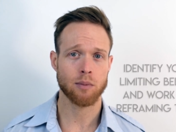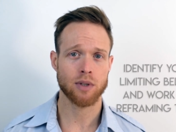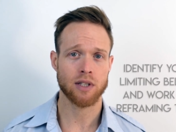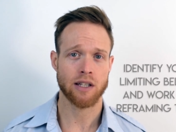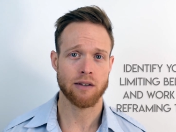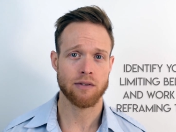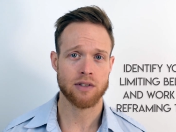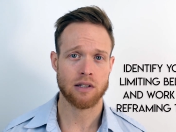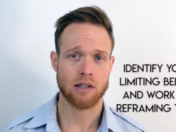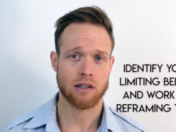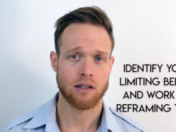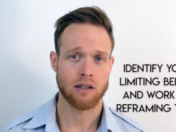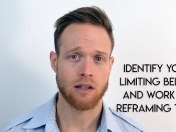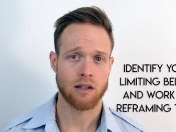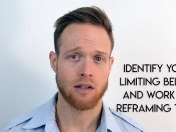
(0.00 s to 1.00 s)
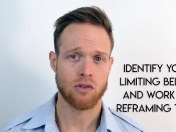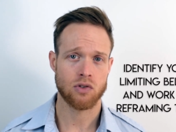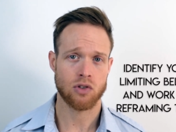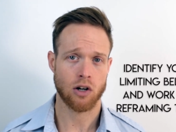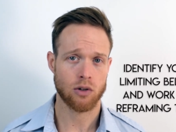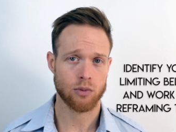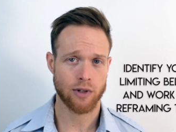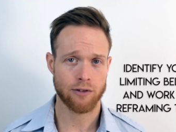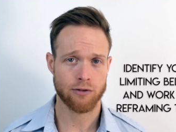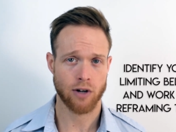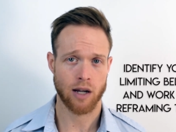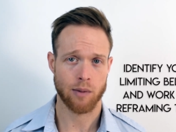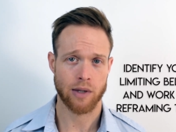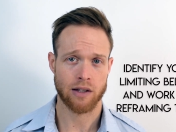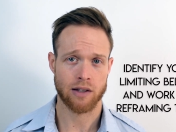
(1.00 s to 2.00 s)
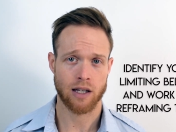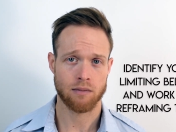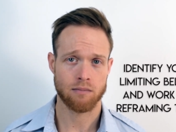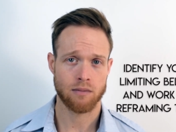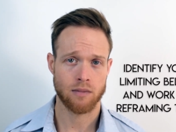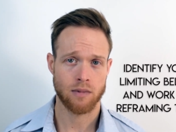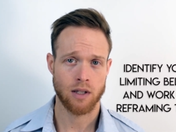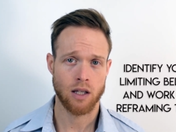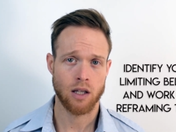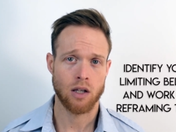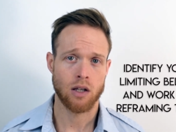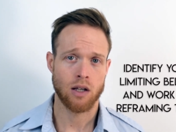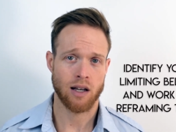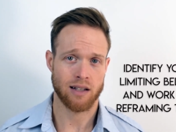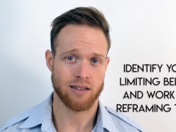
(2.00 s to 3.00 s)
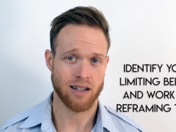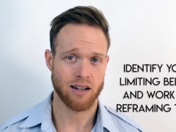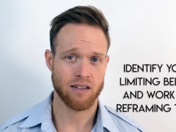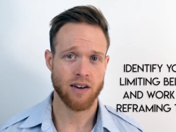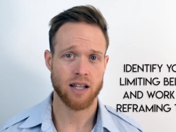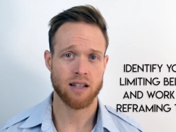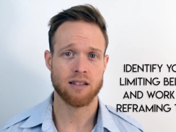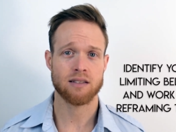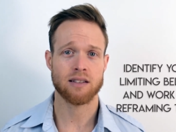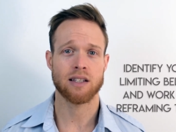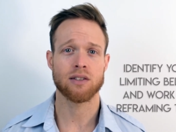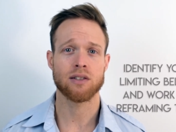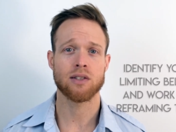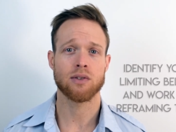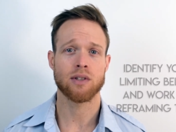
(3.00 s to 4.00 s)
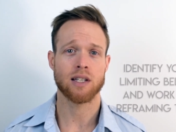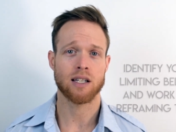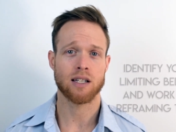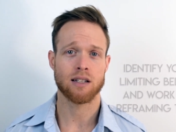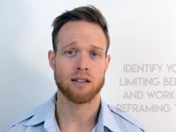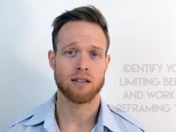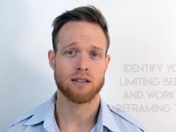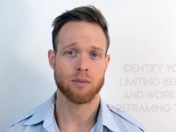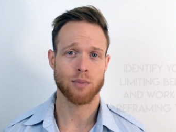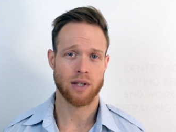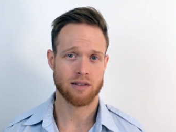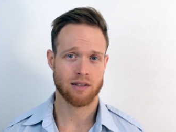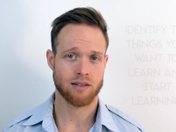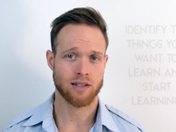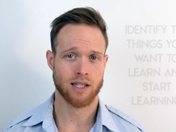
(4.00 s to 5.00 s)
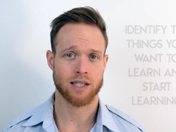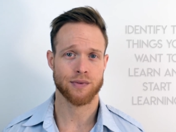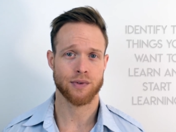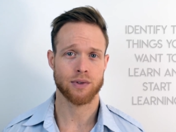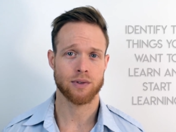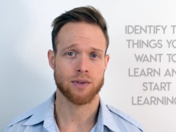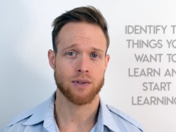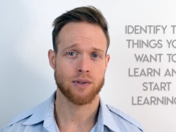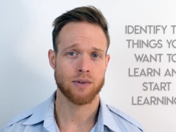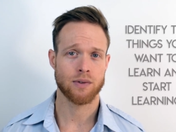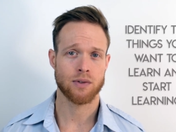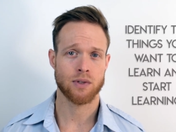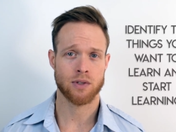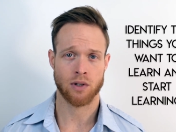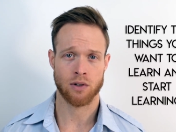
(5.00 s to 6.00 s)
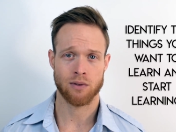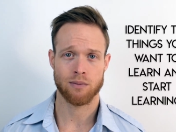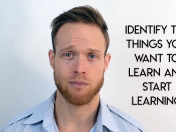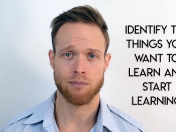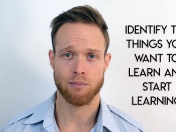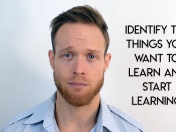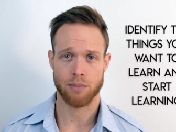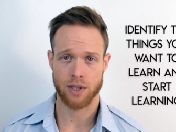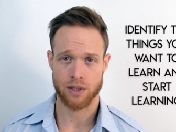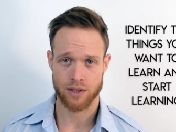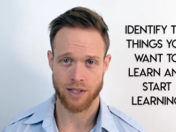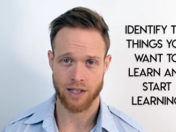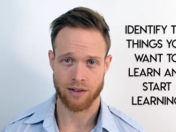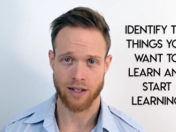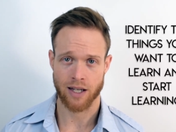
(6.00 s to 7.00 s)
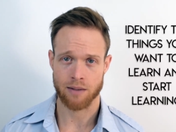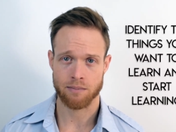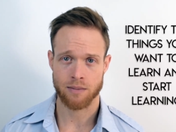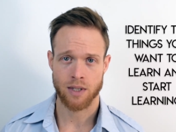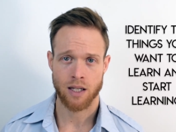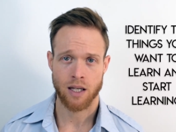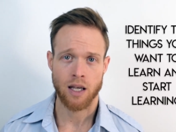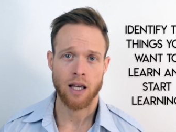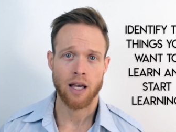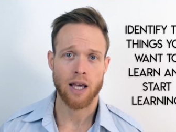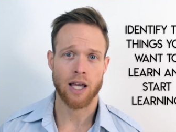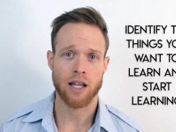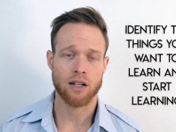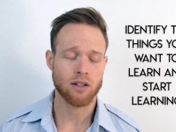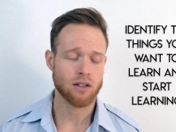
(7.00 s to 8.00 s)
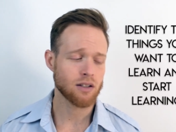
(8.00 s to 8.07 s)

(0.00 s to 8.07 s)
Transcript: beliefs, start reframing them, identify the skills you need to be successful, start building them, and